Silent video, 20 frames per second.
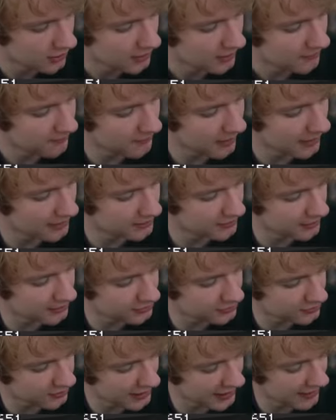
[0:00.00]
Mine
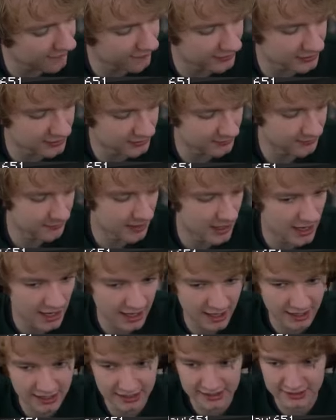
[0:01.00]
has never
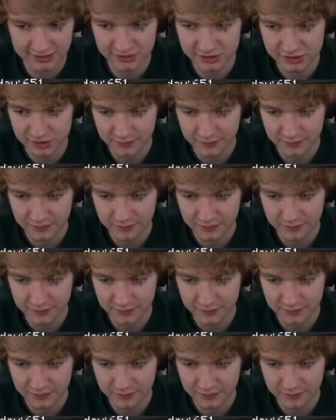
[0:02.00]
mind.